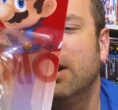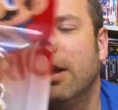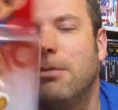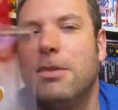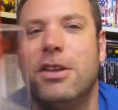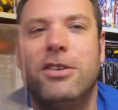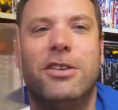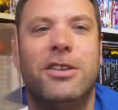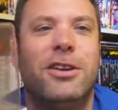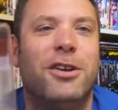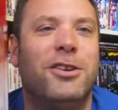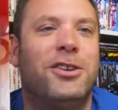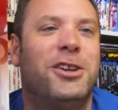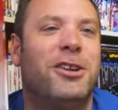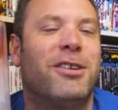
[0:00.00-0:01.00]
mean, they're not
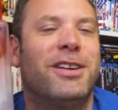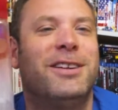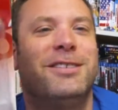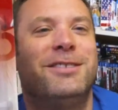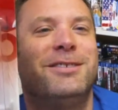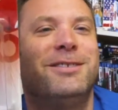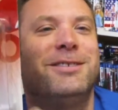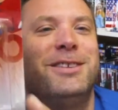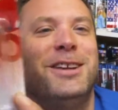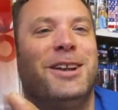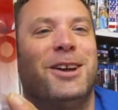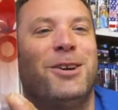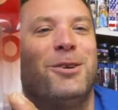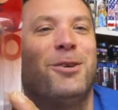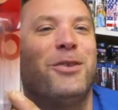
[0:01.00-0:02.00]
necessarily
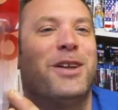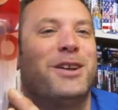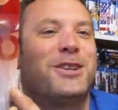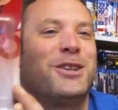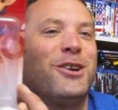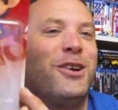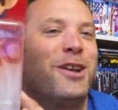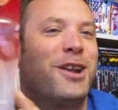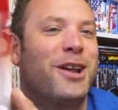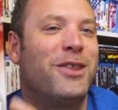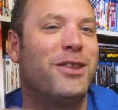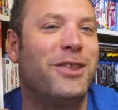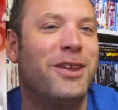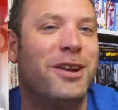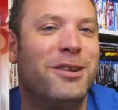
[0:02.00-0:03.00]
all that exciting, and I
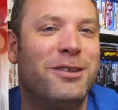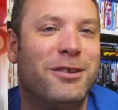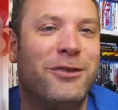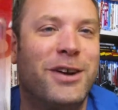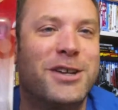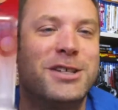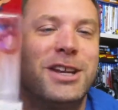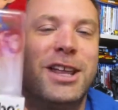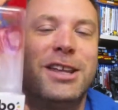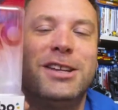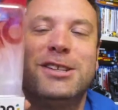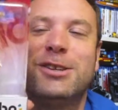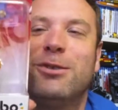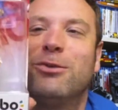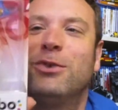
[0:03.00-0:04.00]
think that the functionality
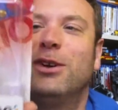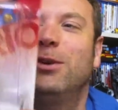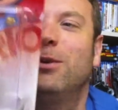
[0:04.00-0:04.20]
is not really